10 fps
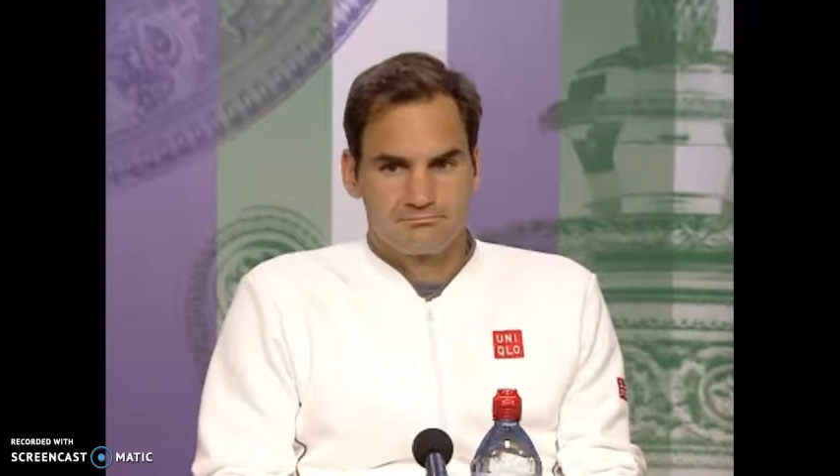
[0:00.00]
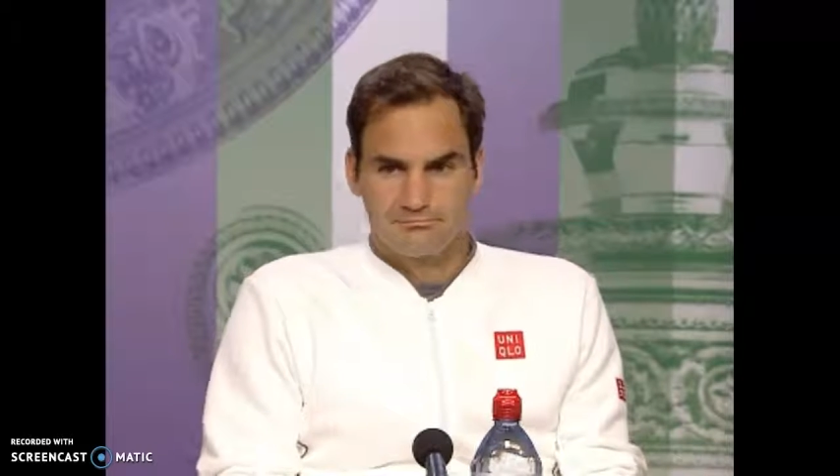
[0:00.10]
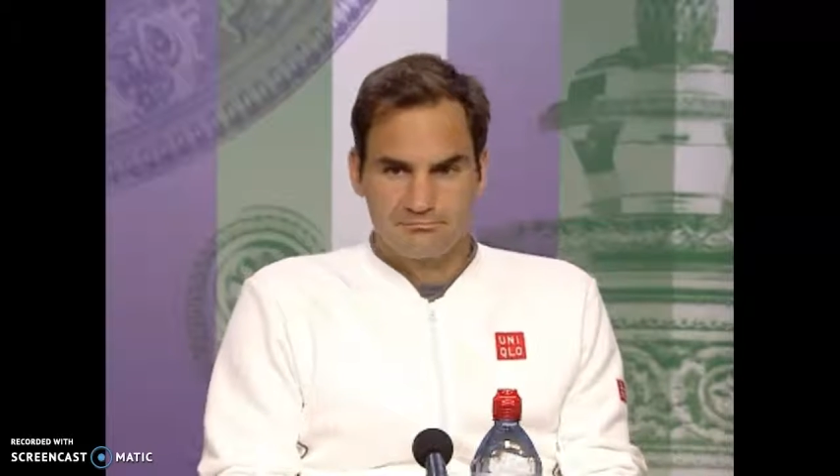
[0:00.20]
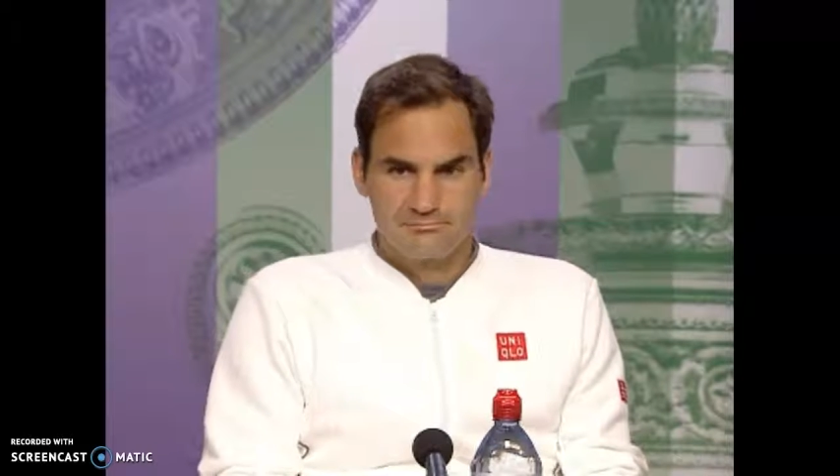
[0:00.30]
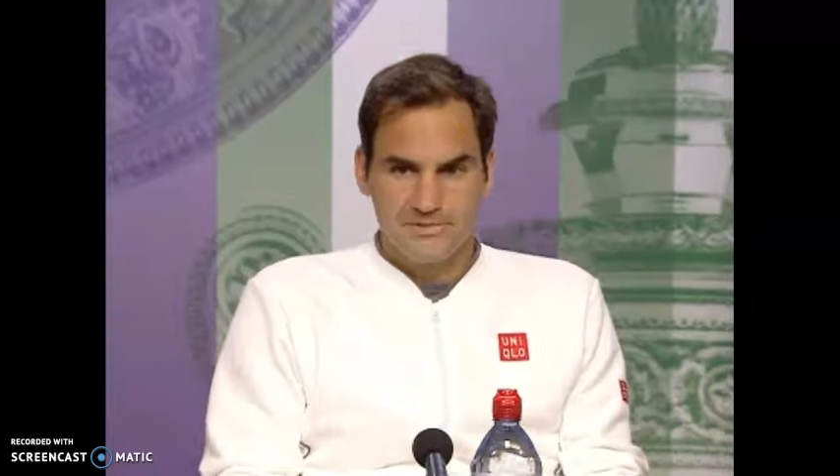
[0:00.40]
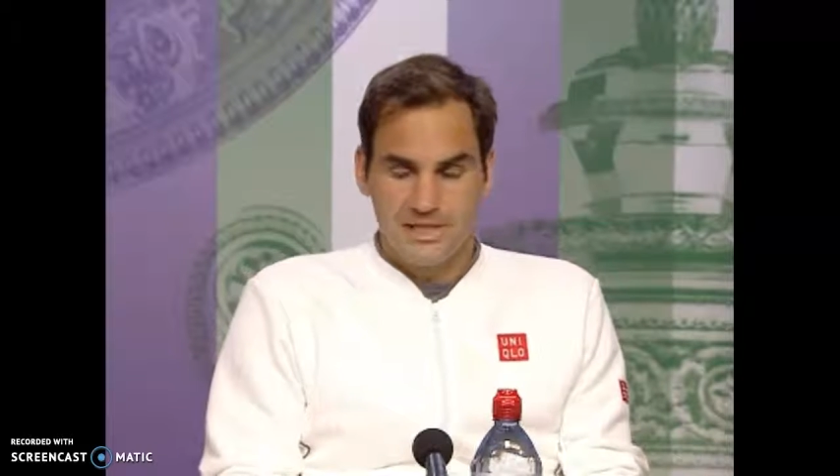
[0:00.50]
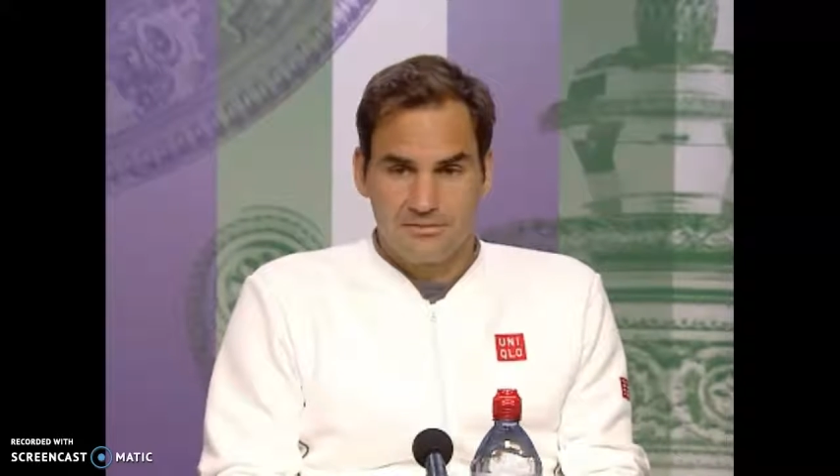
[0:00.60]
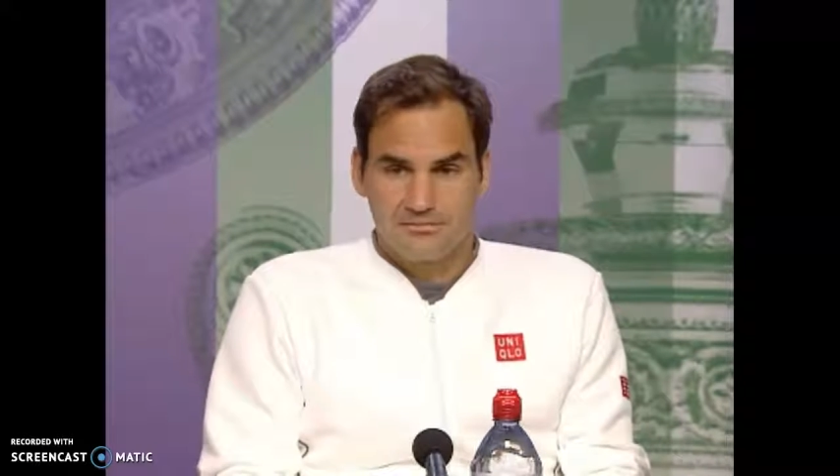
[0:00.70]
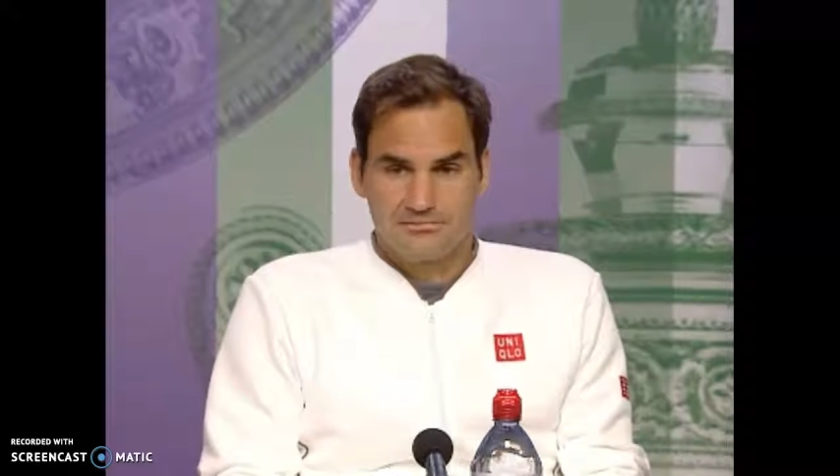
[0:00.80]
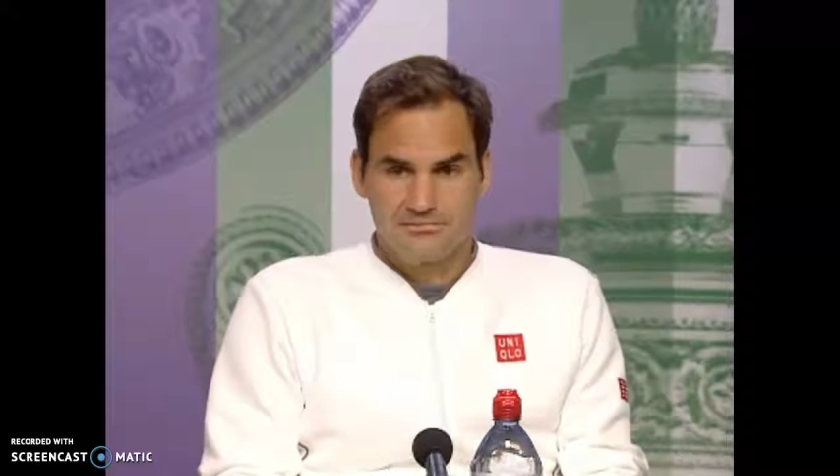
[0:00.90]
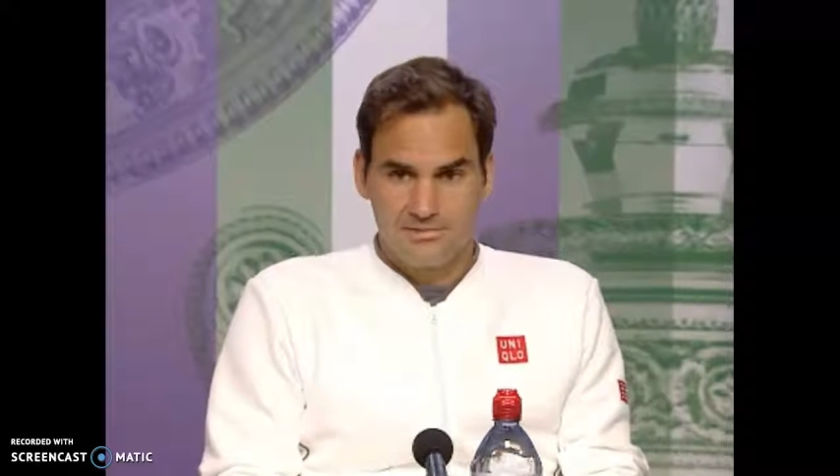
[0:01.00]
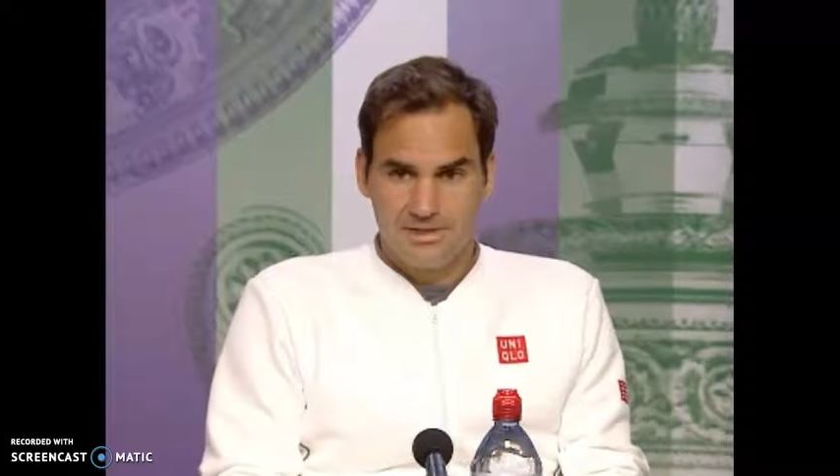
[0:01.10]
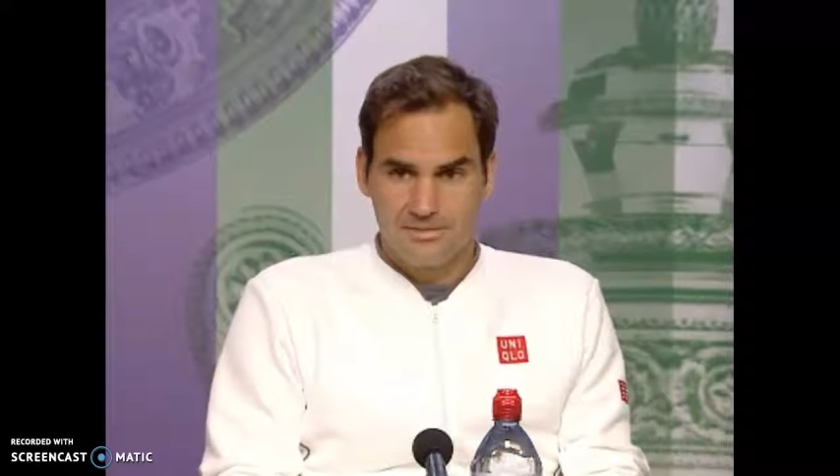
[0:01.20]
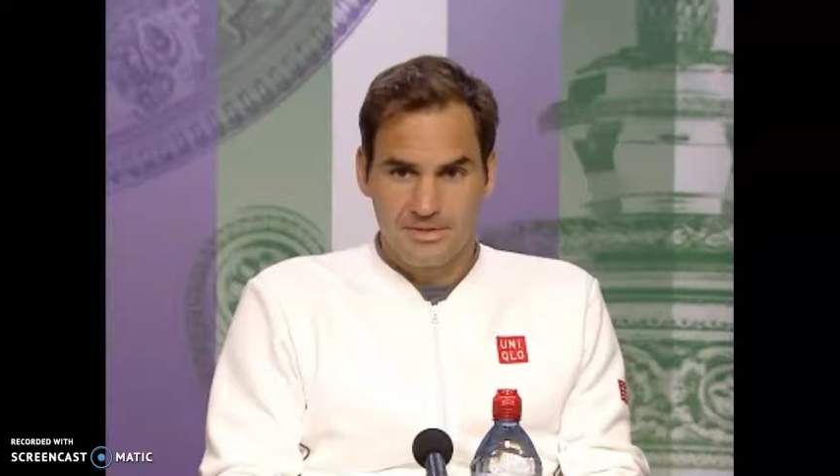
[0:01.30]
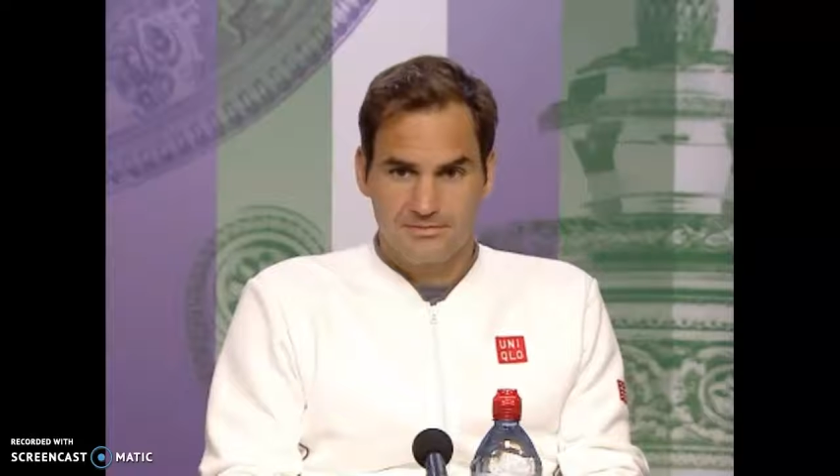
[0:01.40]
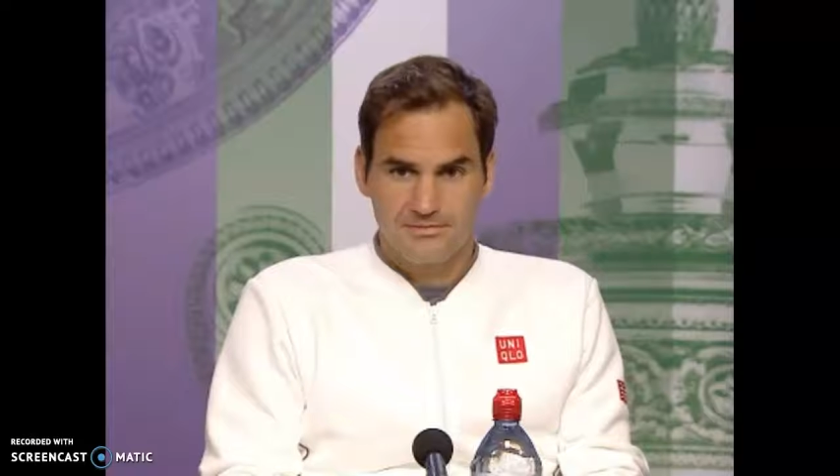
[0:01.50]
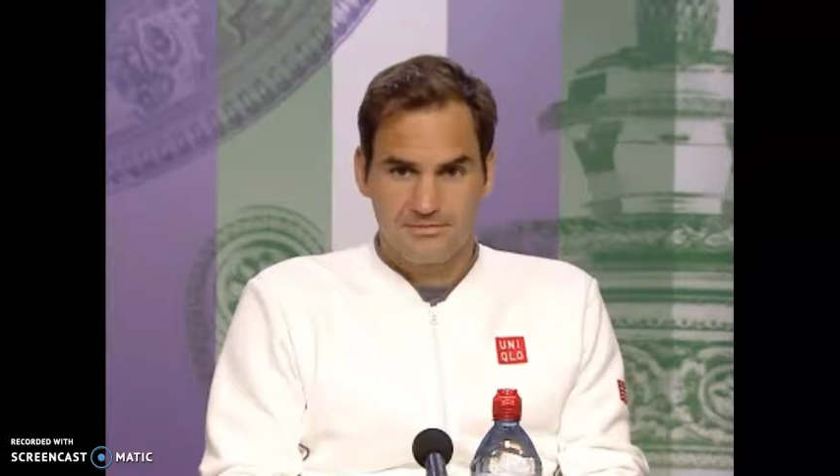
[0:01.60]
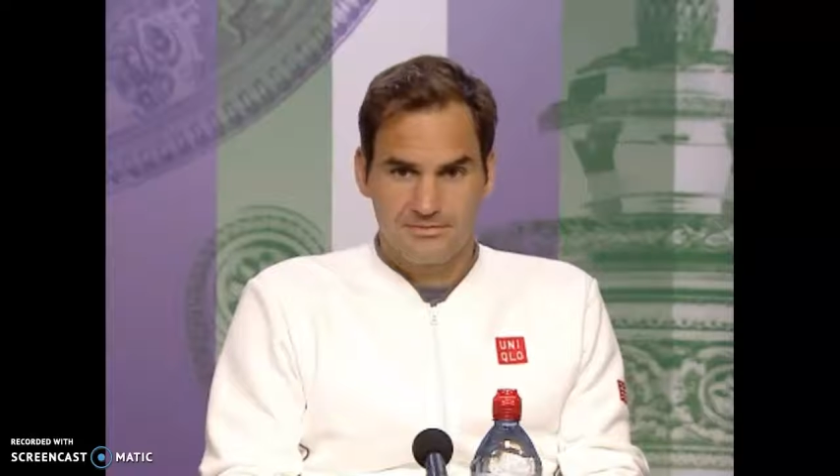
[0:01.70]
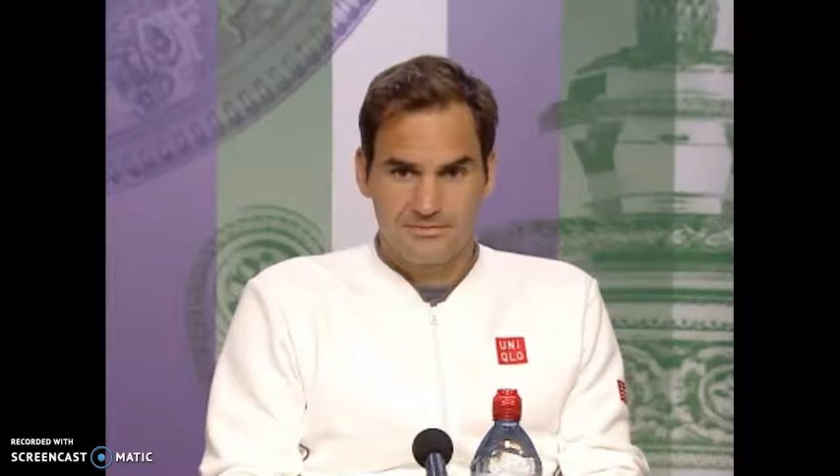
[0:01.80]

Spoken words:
Some people sit with their arms crossed,